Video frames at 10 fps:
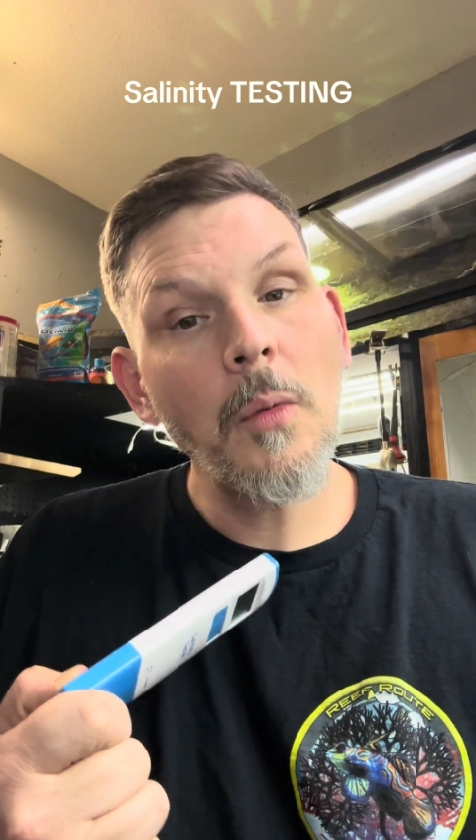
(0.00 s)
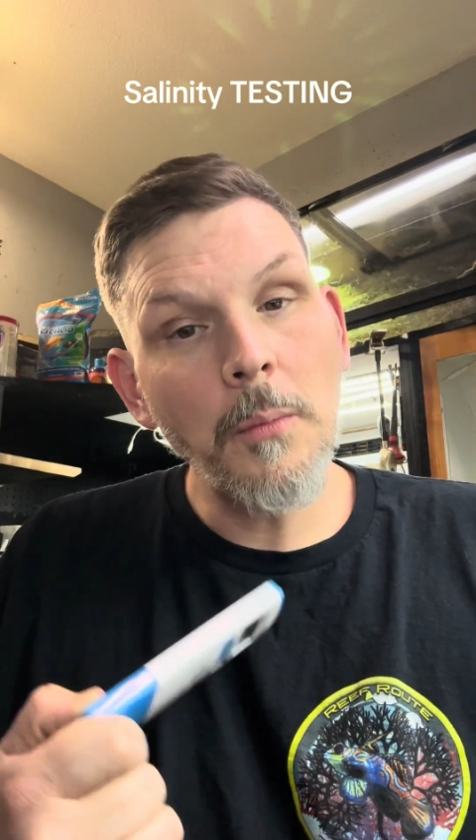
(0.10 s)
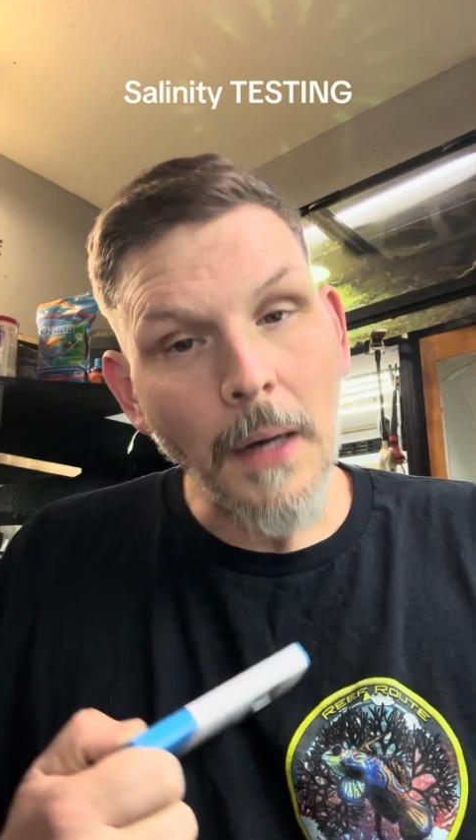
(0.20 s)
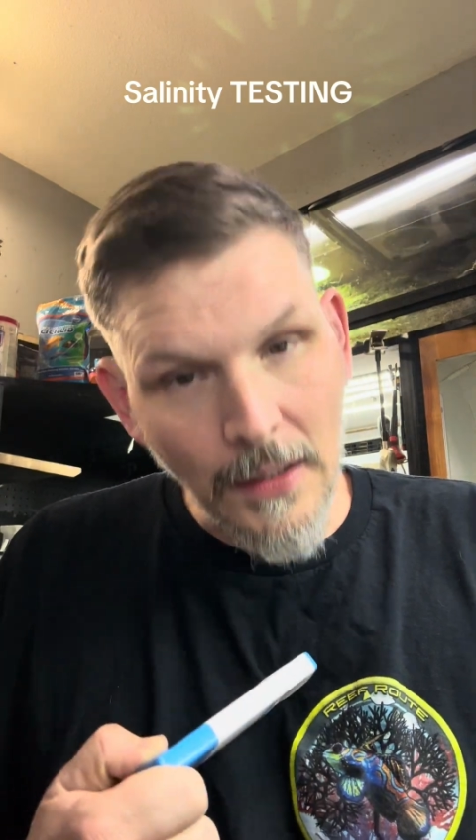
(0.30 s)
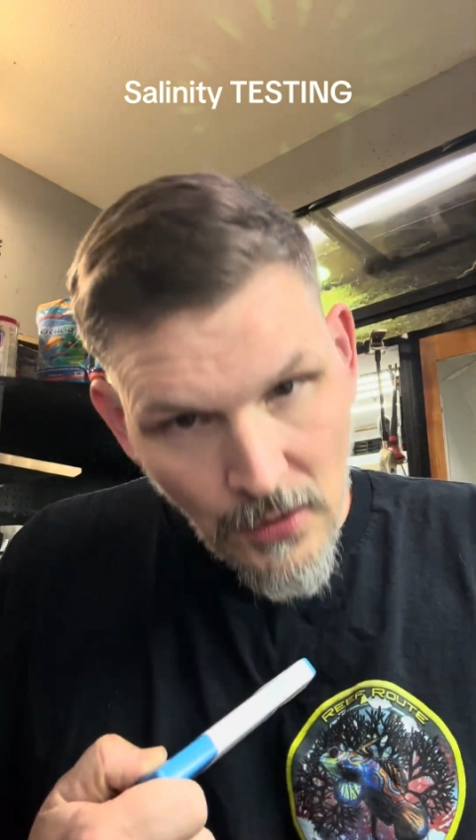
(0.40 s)

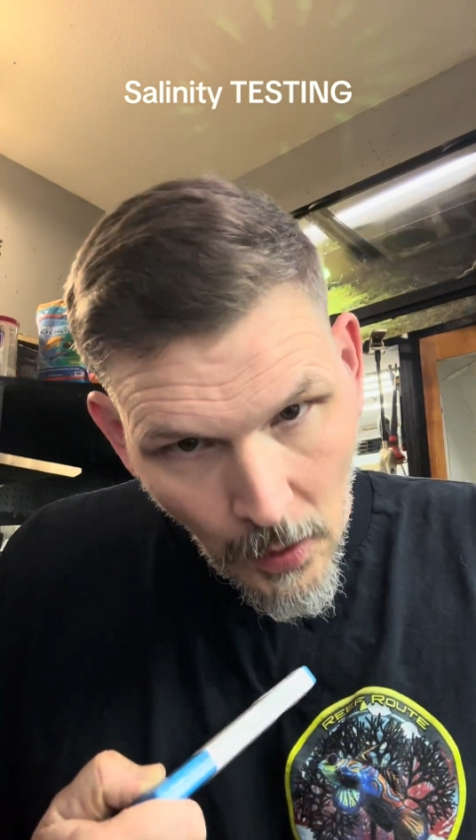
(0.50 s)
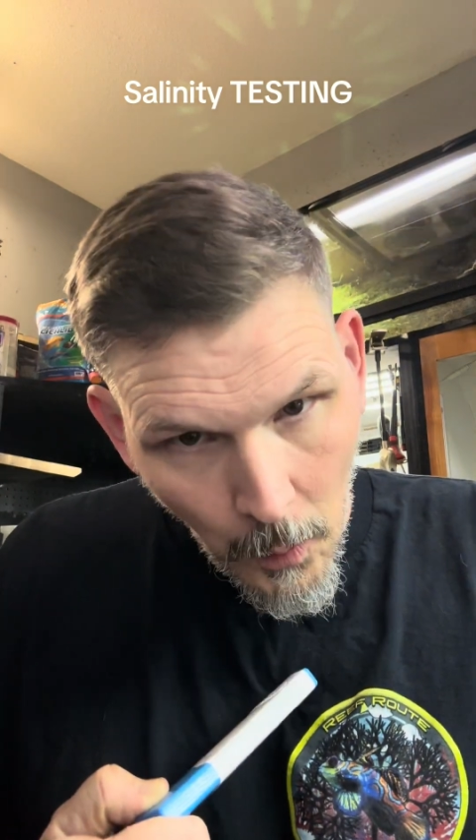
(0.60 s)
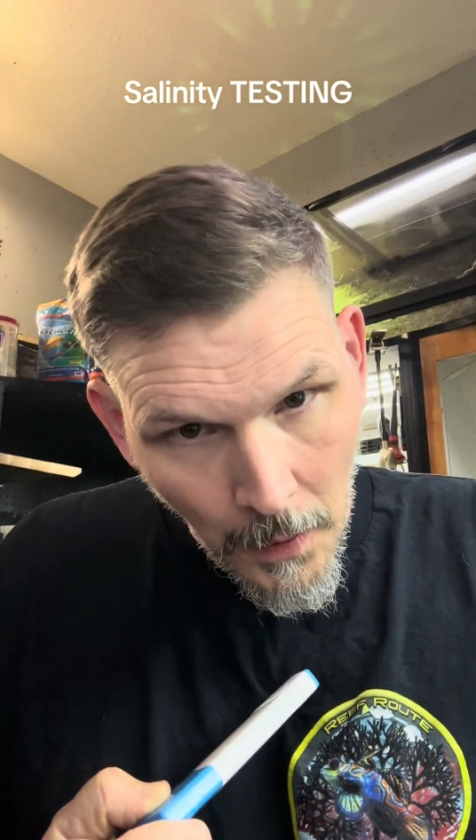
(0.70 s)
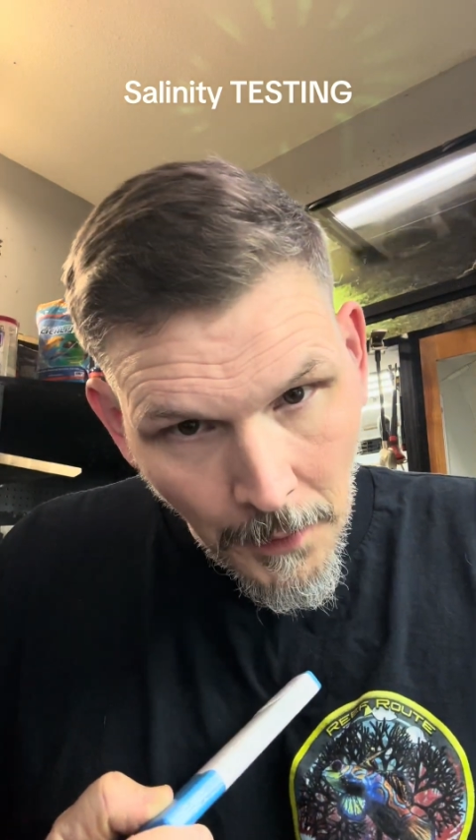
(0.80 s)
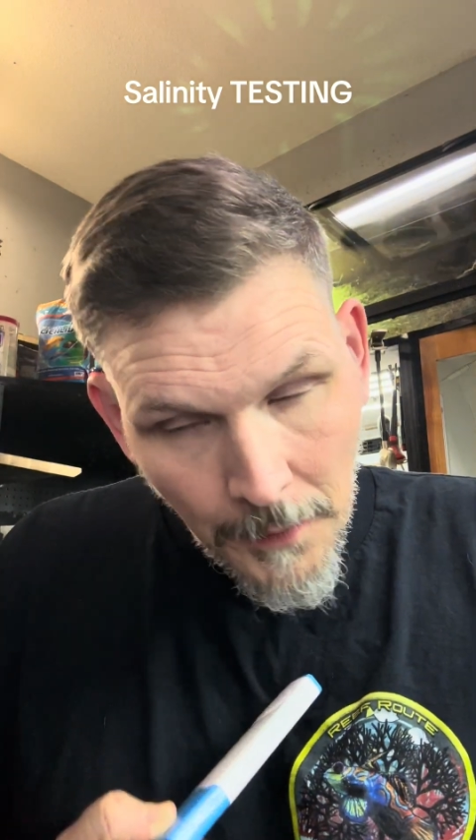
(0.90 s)
my salt
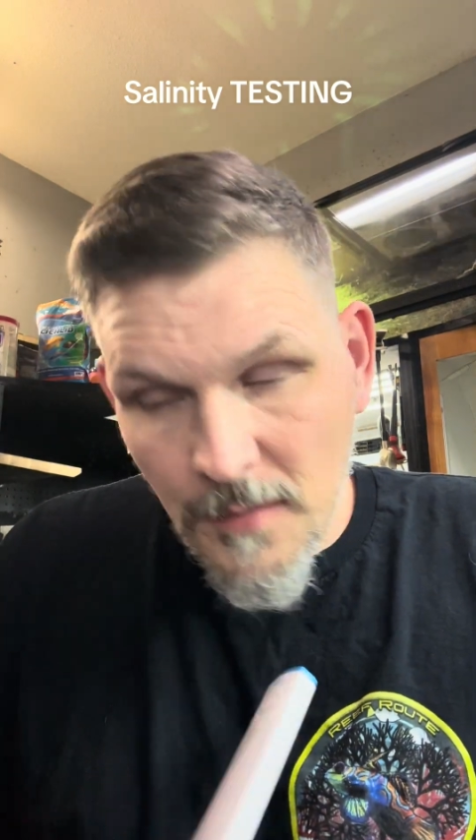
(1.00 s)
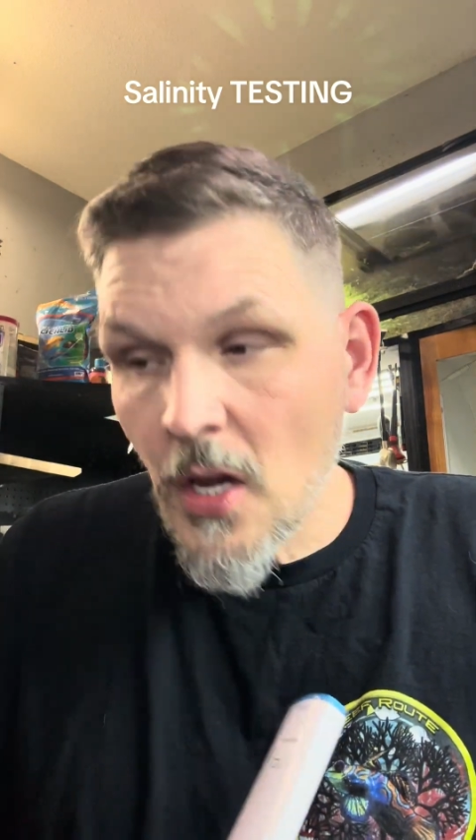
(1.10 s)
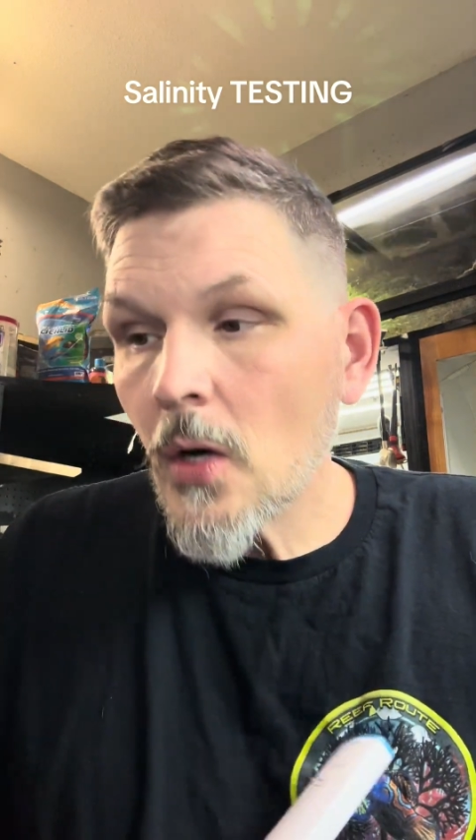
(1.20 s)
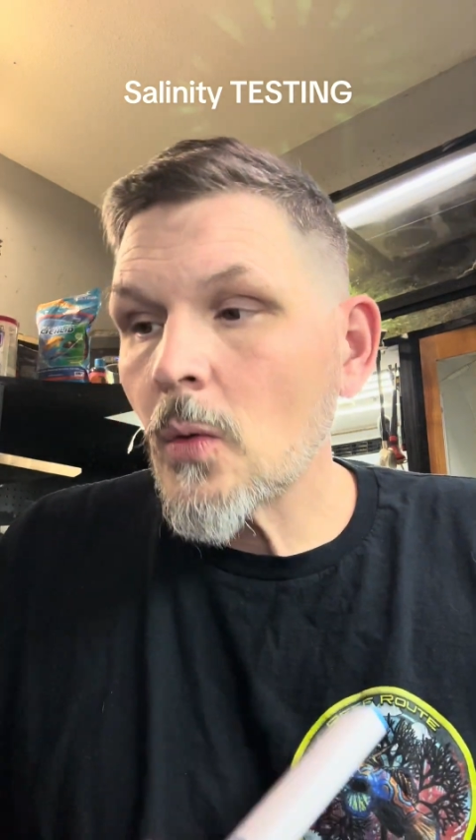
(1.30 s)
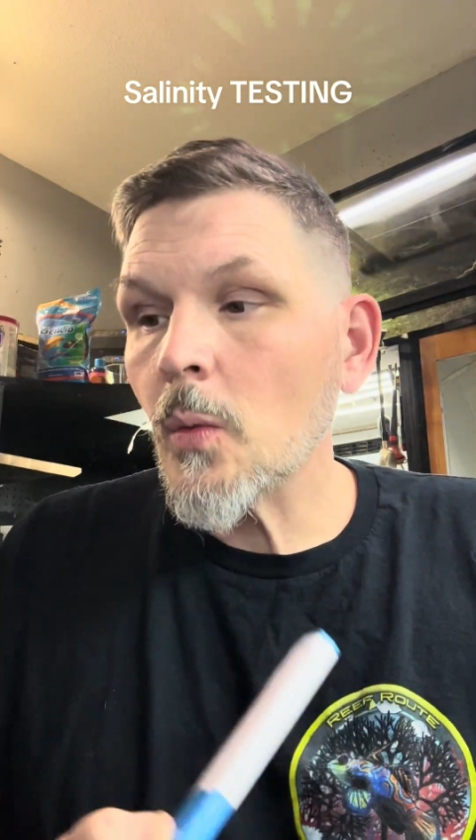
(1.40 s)
water,
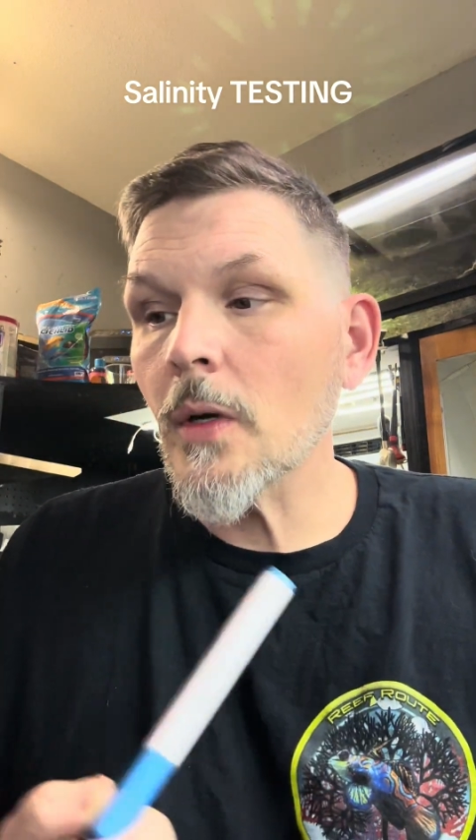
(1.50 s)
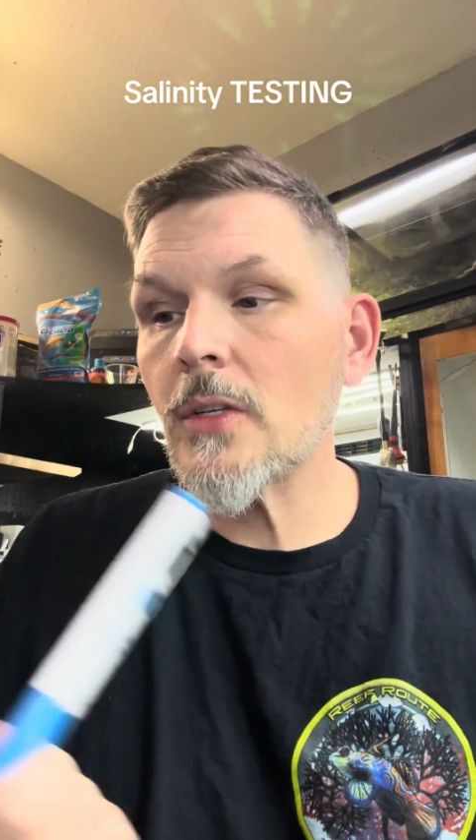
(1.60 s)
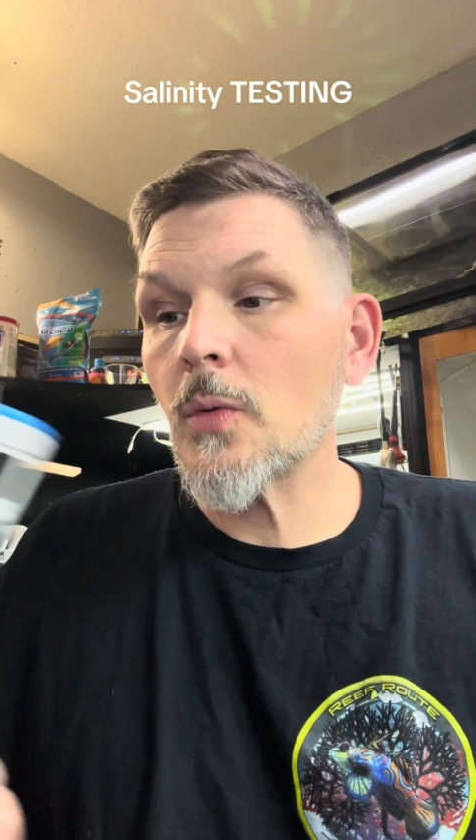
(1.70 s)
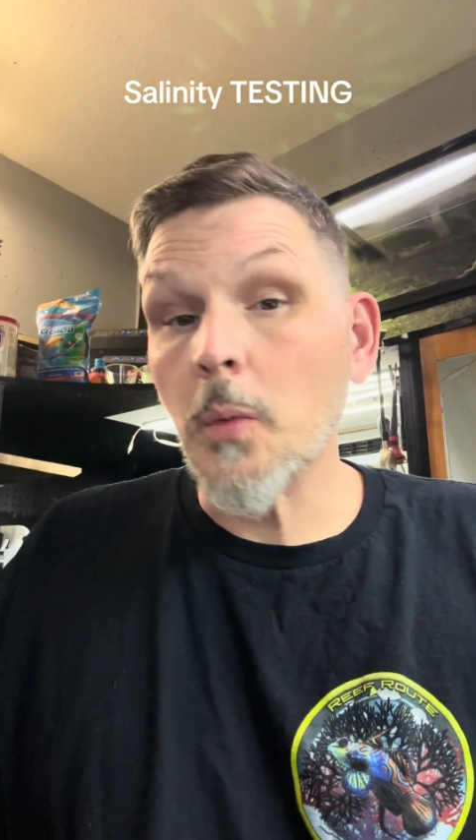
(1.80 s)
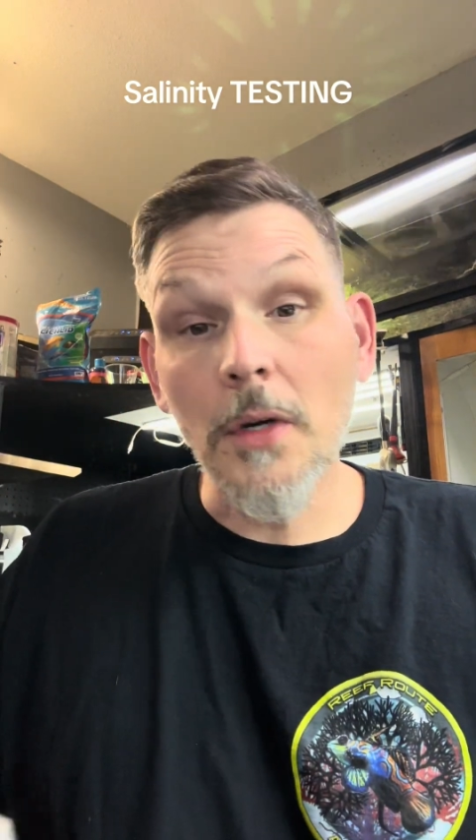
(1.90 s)

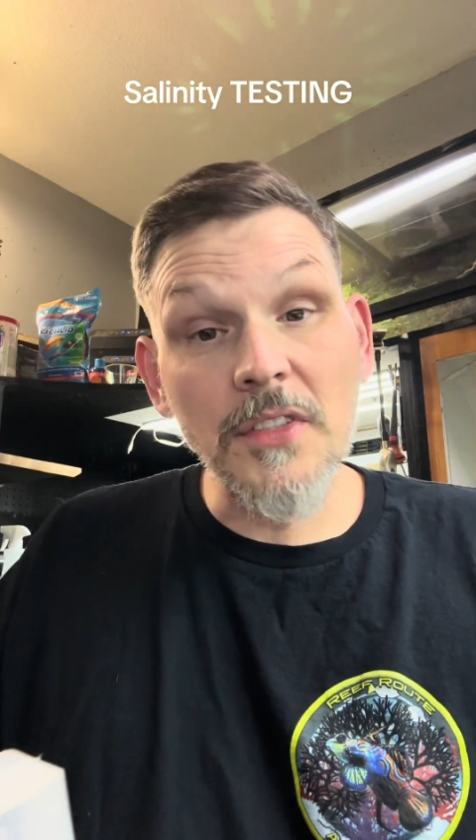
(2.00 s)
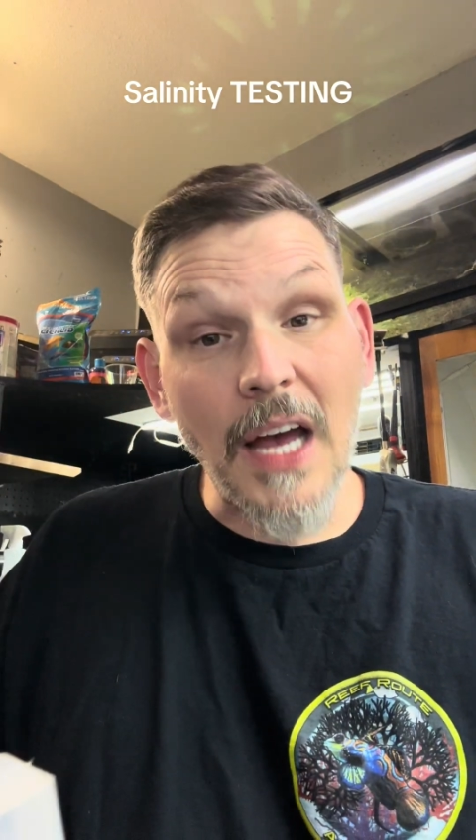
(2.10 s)
which works